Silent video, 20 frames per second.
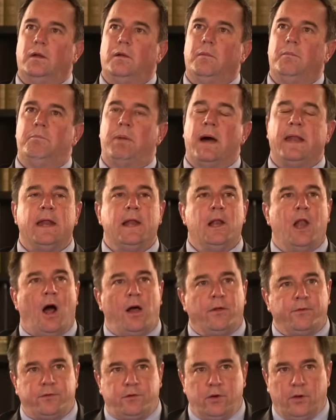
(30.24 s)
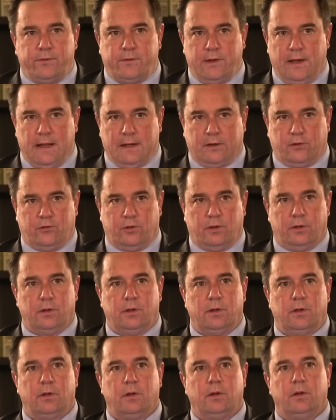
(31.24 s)
But in last year's election,
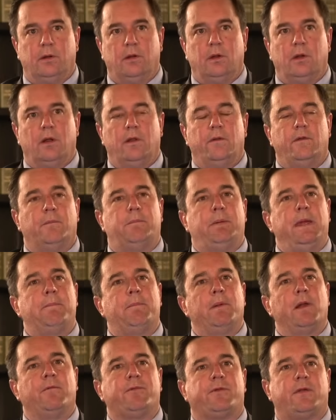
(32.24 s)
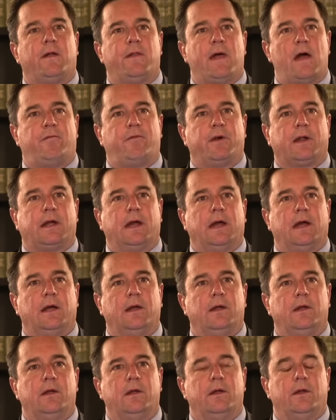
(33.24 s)
the people of South Africa
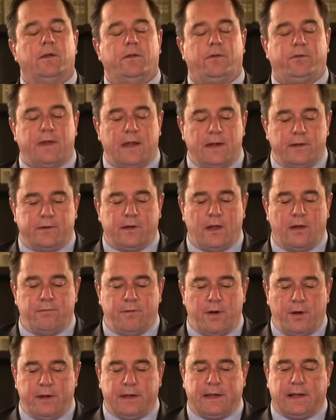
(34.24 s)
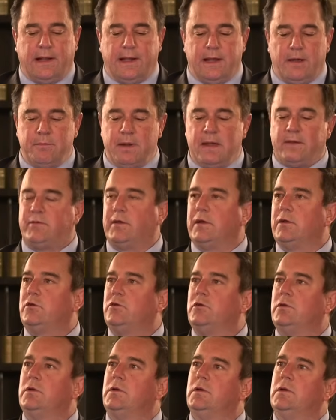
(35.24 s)
sent a very clear
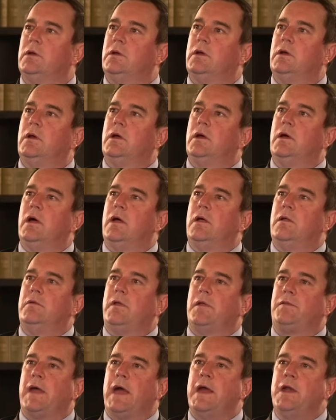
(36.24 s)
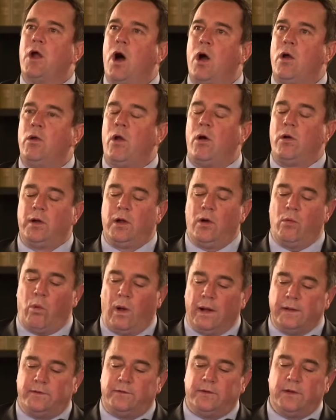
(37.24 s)
message that they no longer
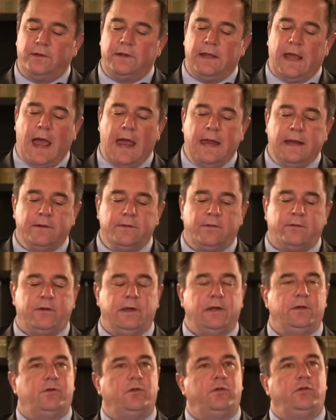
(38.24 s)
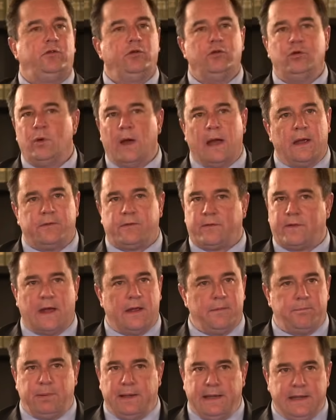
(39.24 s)
wanted the ANC to do as
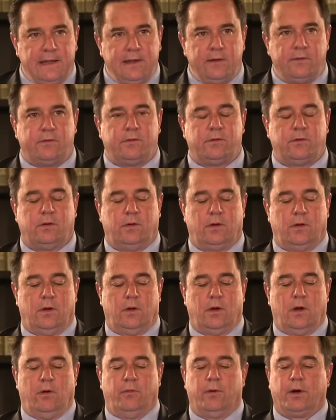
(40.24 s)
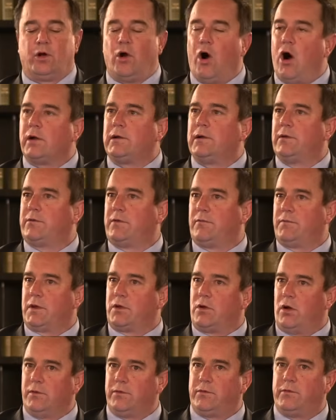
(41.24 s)
they pleased, regardless of the
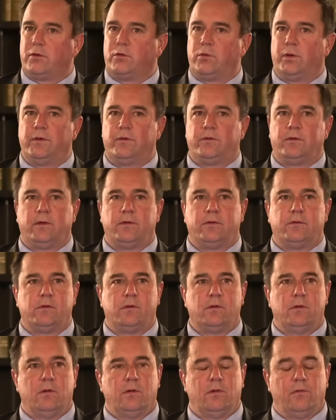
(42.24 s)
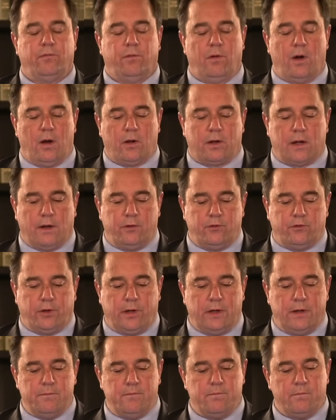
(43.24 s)
consequences for our country.